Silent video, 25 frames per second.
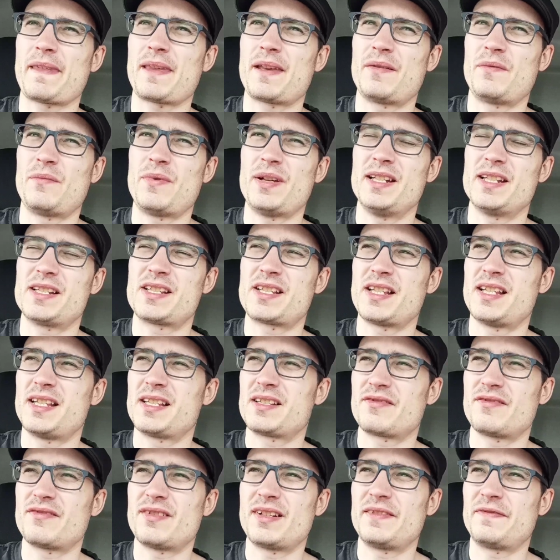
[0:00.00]

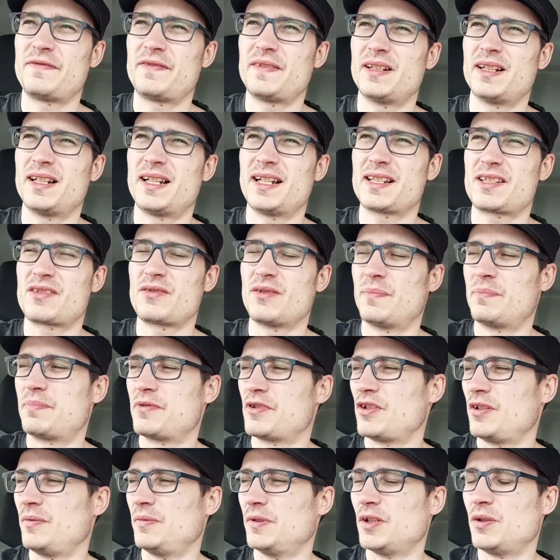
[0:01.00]
witnesses or anything like that, so I
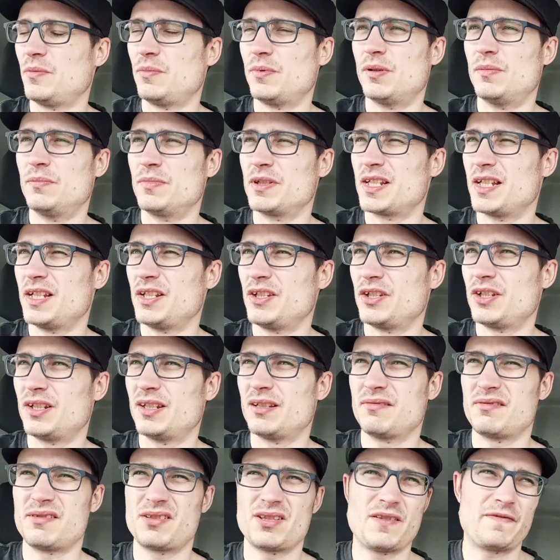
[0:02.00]
presume no one was injured.
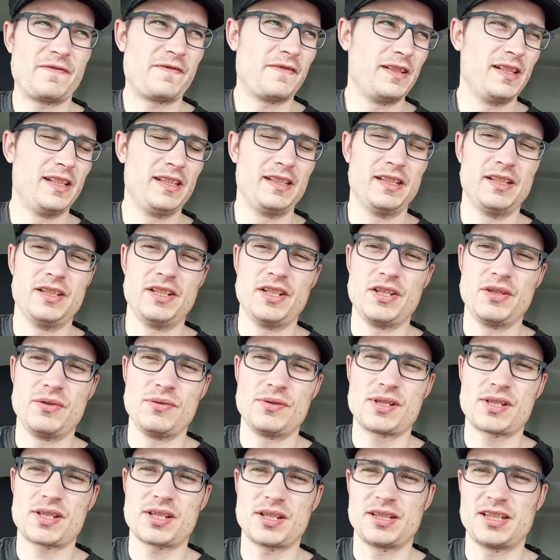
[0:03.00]
There was nothing in the
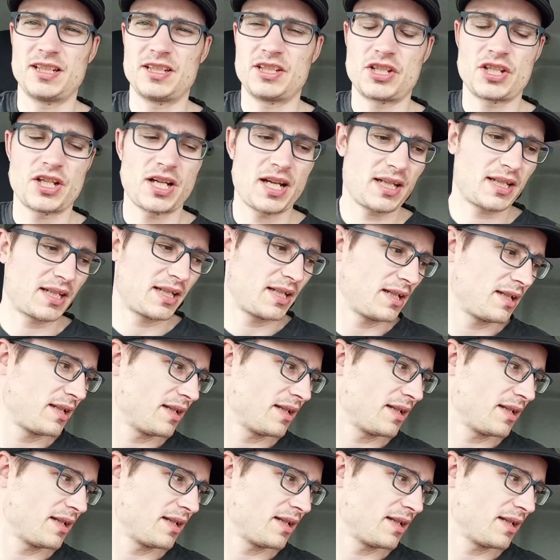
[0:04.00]
news, so I did check.